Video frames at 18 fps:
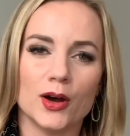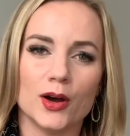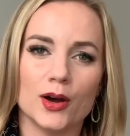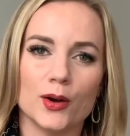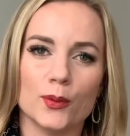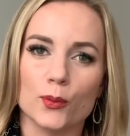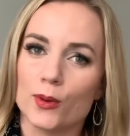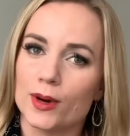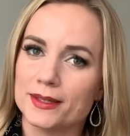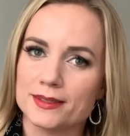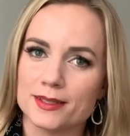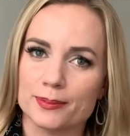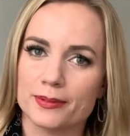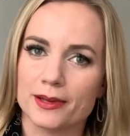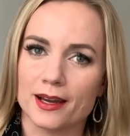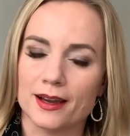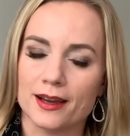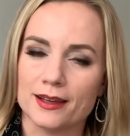What's up,
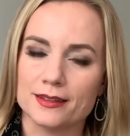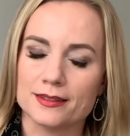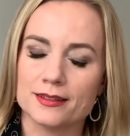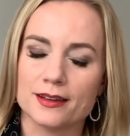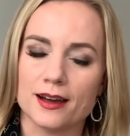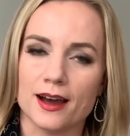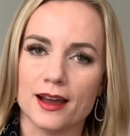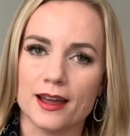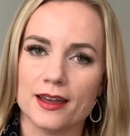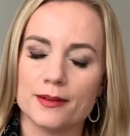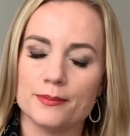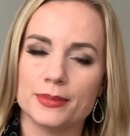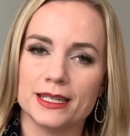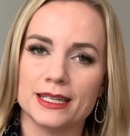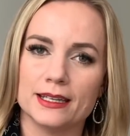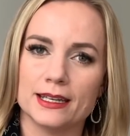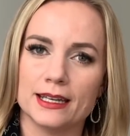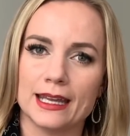guys? I have been
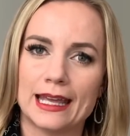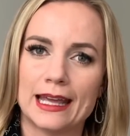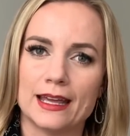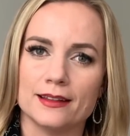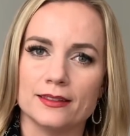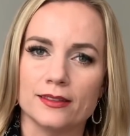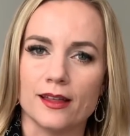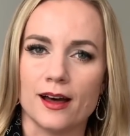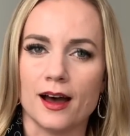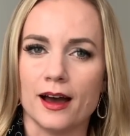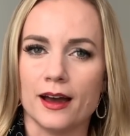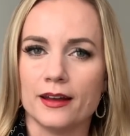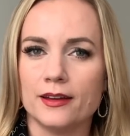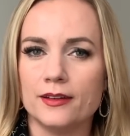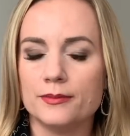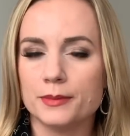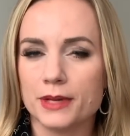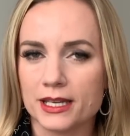getting a lot
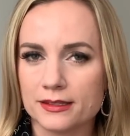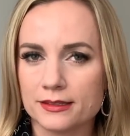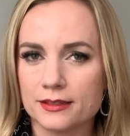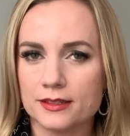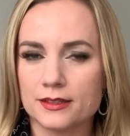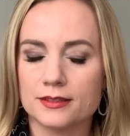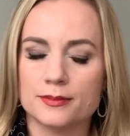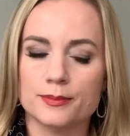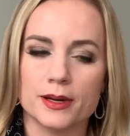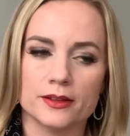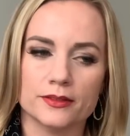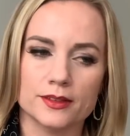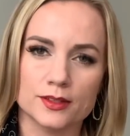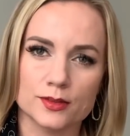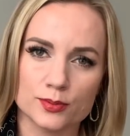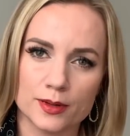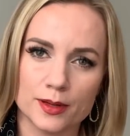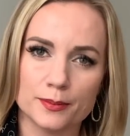of messages about
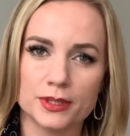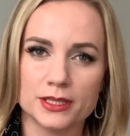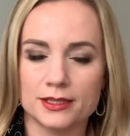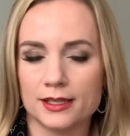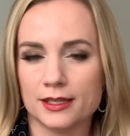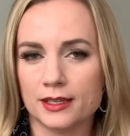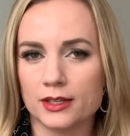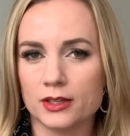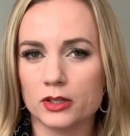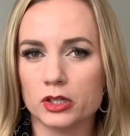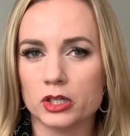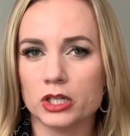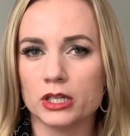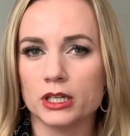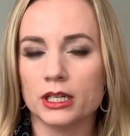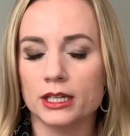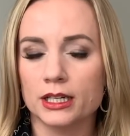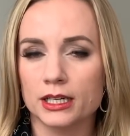this one
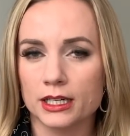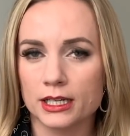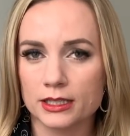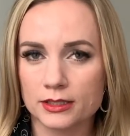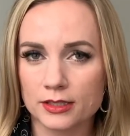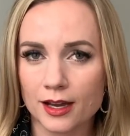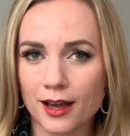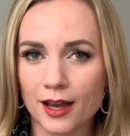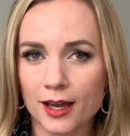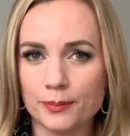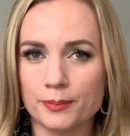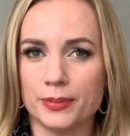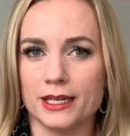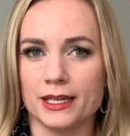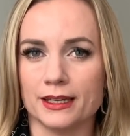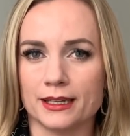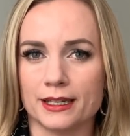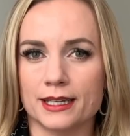particular
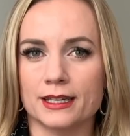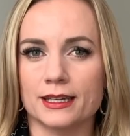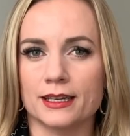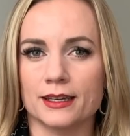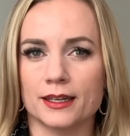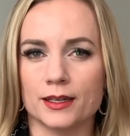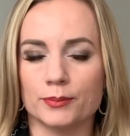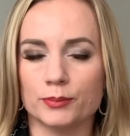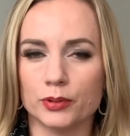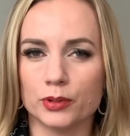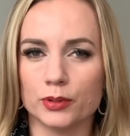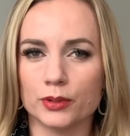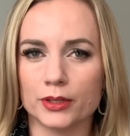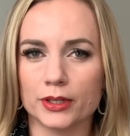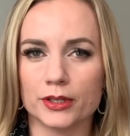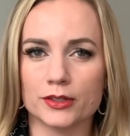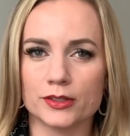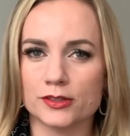topic.
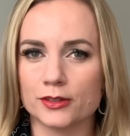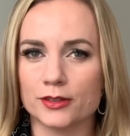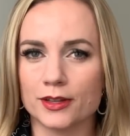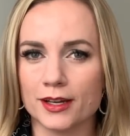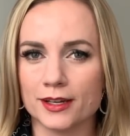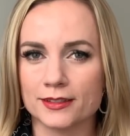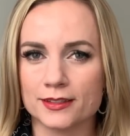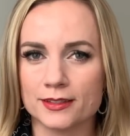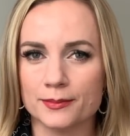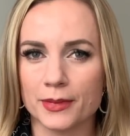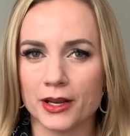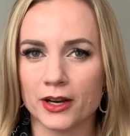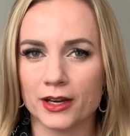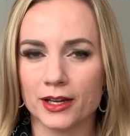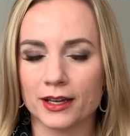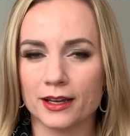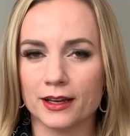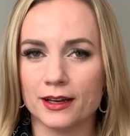Employers across
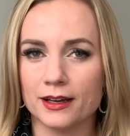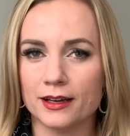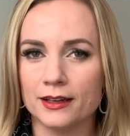America